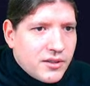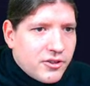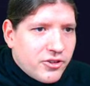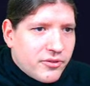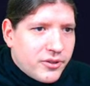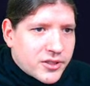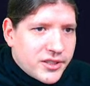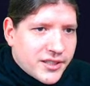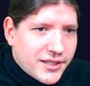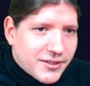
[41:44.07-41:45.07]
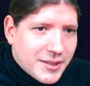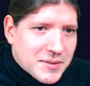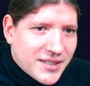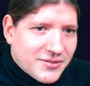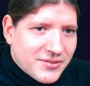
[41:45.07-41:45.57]
Fortunately, crabs
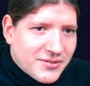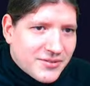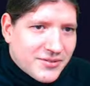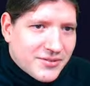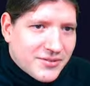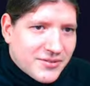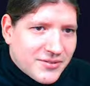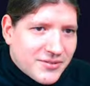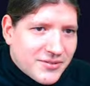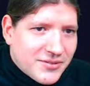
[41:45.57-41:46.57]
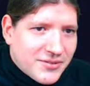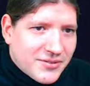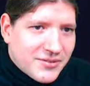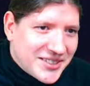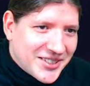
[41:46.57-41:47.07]
aren't very good at recursion. To
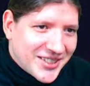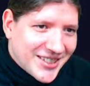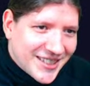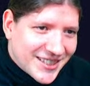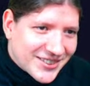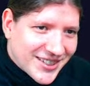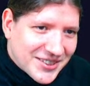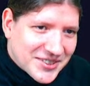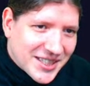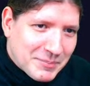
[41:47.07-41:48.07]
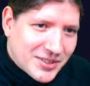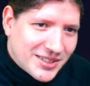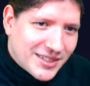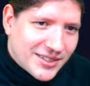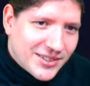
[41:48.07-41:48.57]
defend your honor as raft
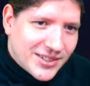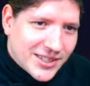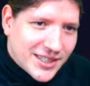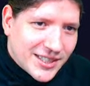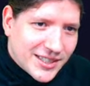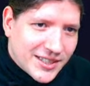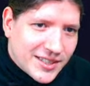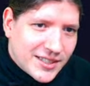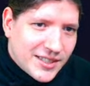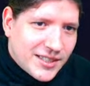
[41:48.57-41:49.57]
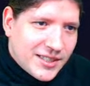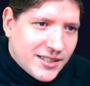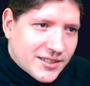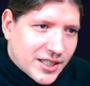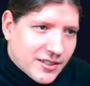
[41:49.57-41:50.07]
captain, you
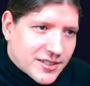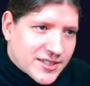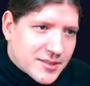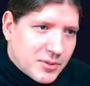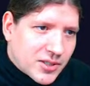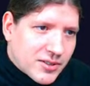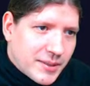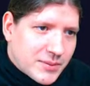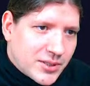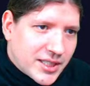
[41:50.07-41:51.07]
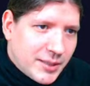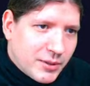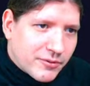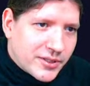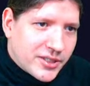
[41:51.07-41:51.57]
challenge the small crab to a game of
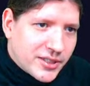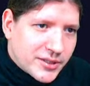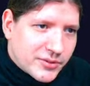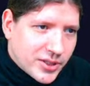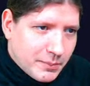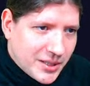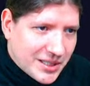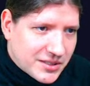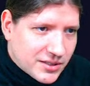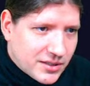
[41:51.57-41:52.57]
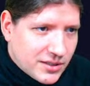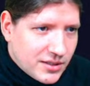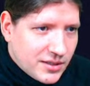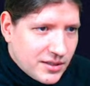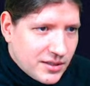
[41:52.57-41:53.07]
recursive combat.
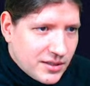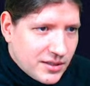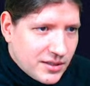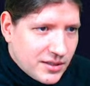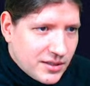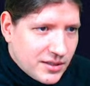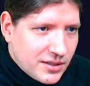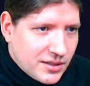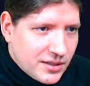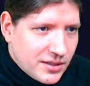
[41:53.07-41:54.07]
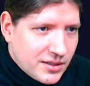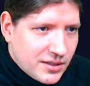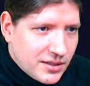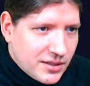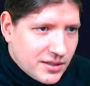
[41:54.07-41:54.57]
Recursive combat
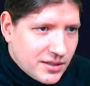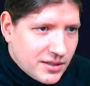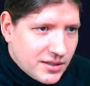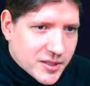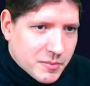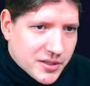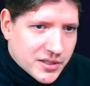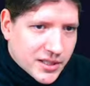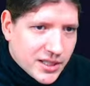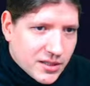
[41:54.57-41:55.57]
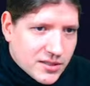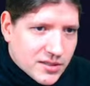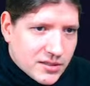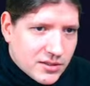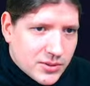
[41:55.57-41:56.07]
still starts by splitting the cards
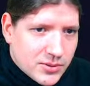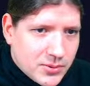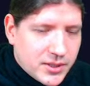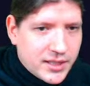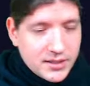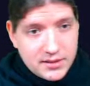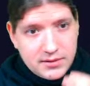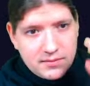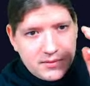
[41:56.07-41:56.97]
into 2 decks.